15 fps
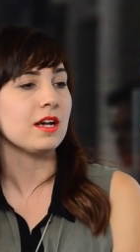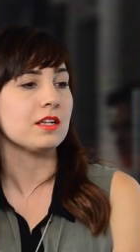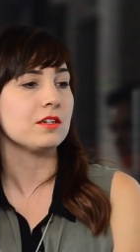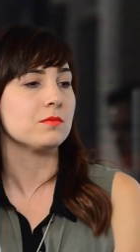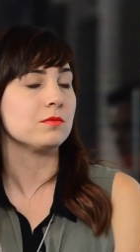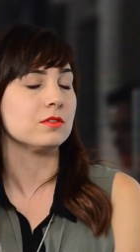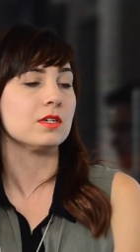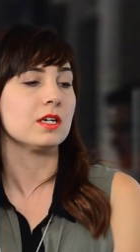
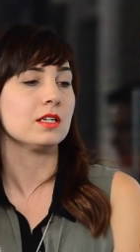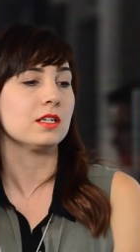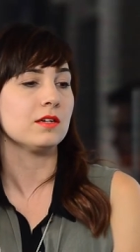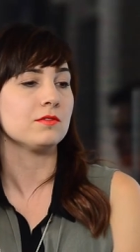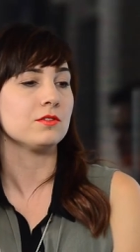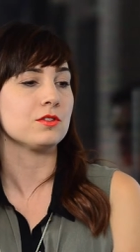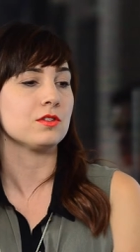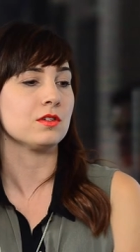valuable, and I
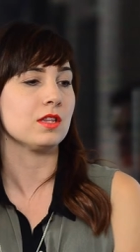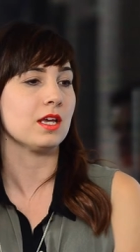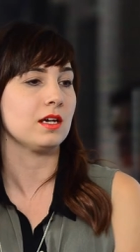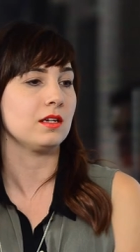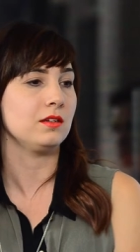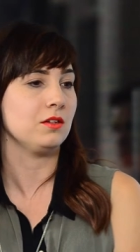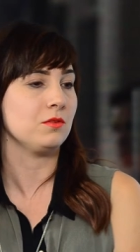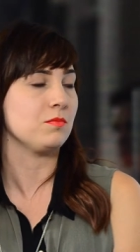love also
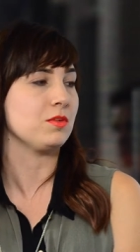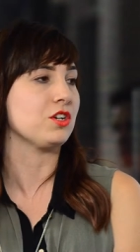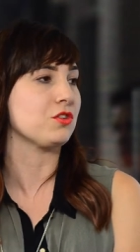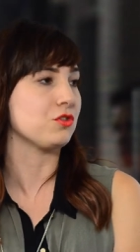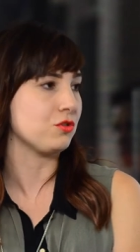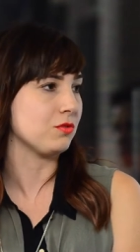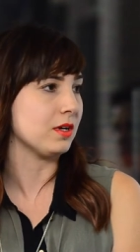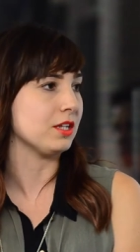that you
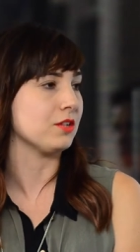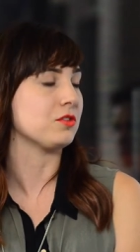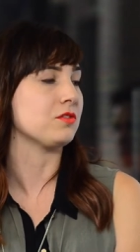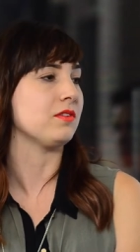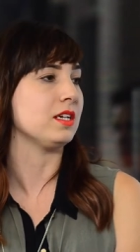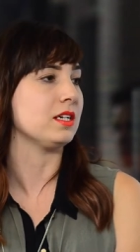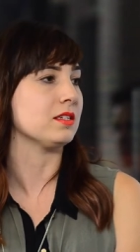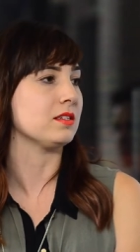because you are
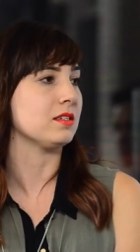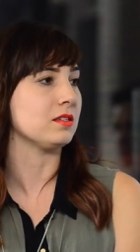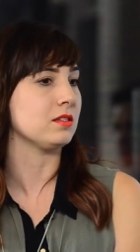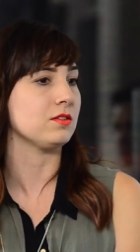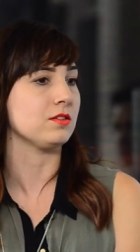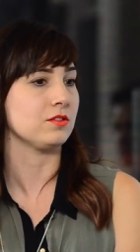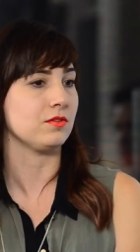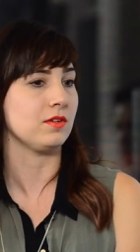Las Vegas. This
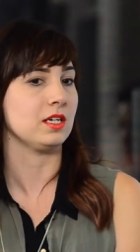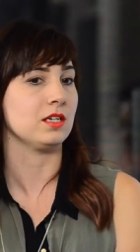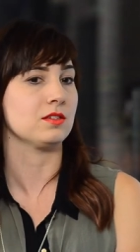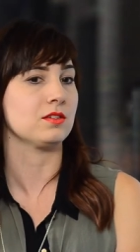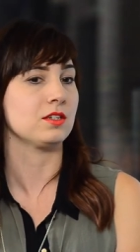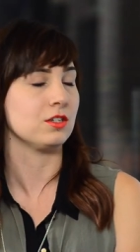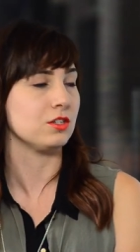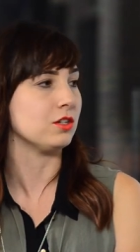is Las
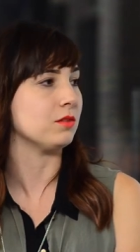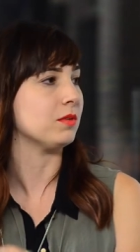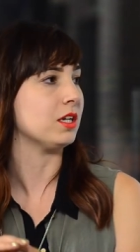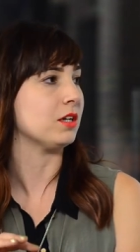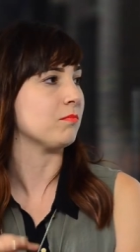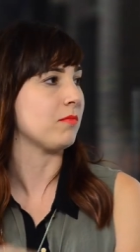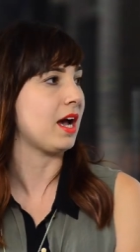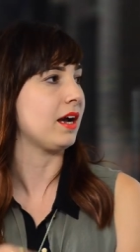Vegas
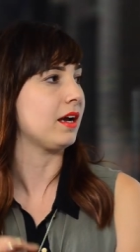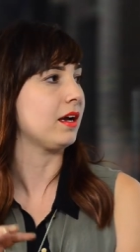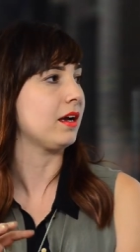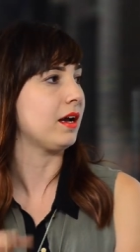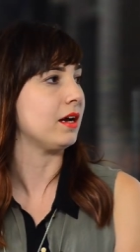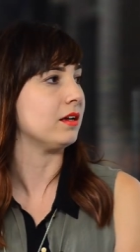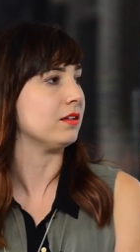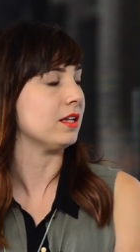contributing back
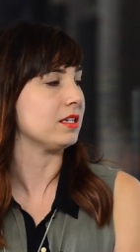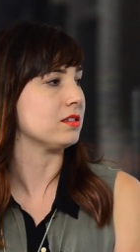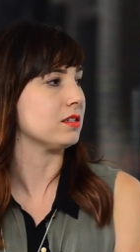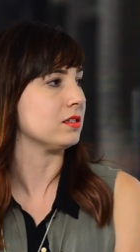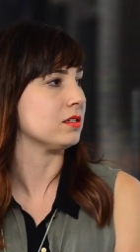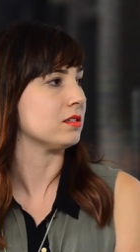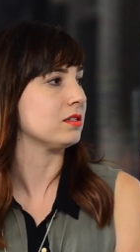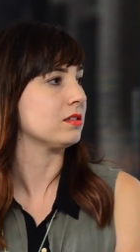our
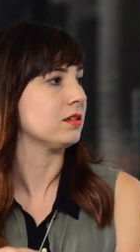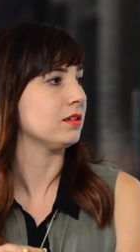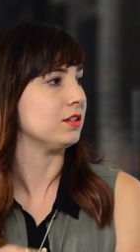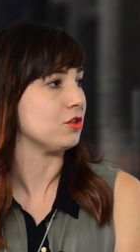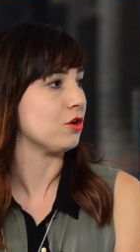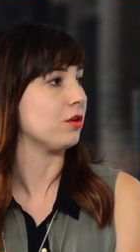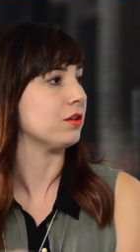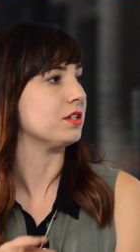lessons
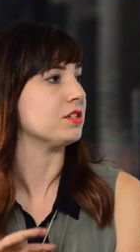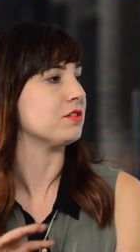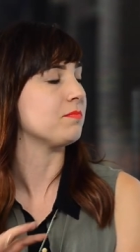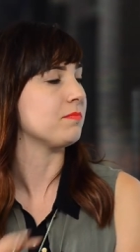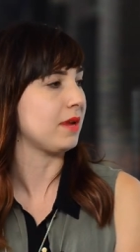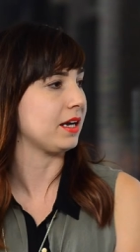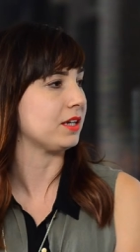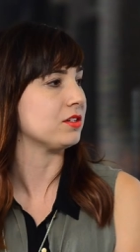and knowledge
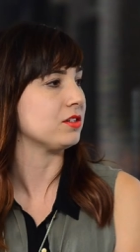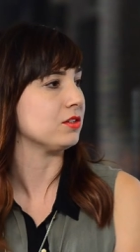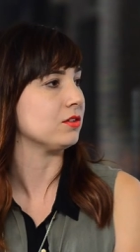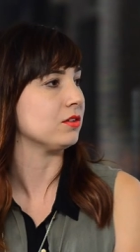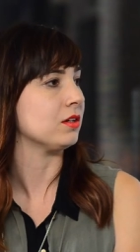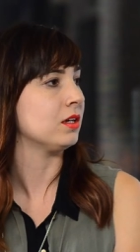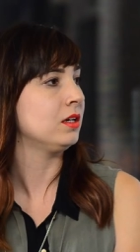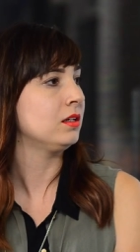back
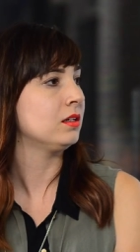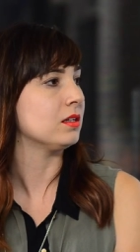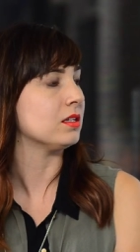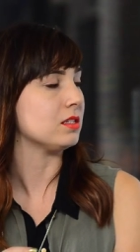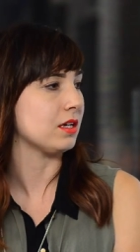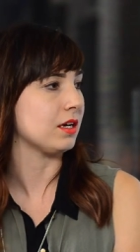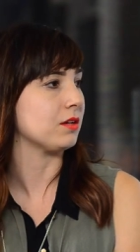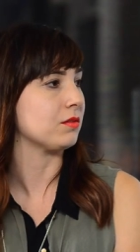to the
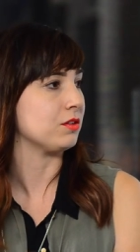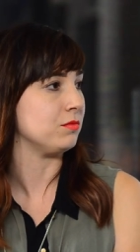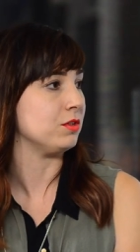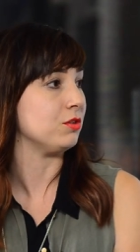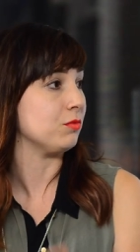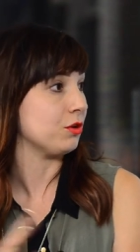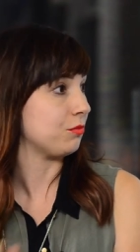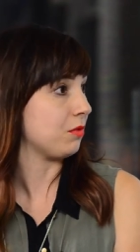startup
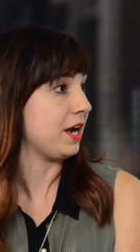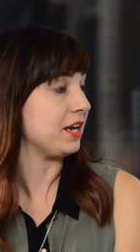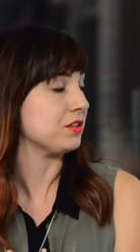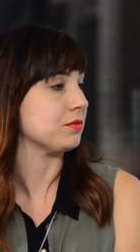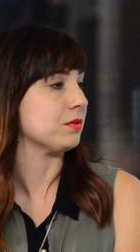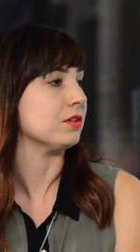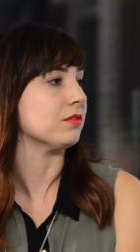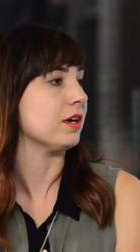community right. worldwide
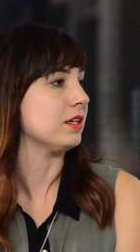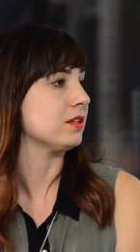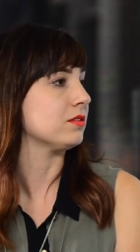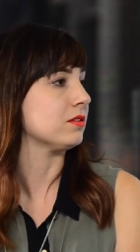as well, right?